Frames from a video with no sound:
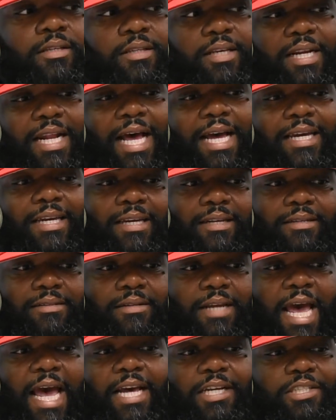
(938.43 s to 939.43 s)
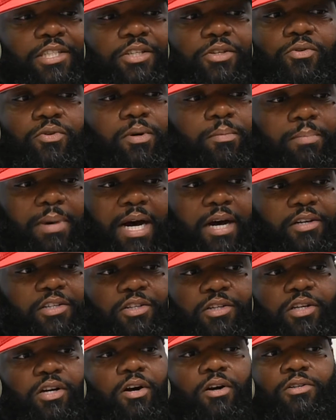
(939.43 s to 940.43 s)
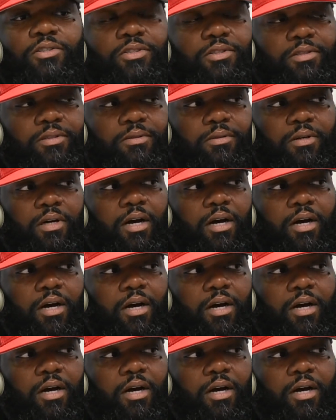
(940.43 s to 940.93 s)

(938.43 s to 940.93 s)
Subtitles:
that I can ask you about your culture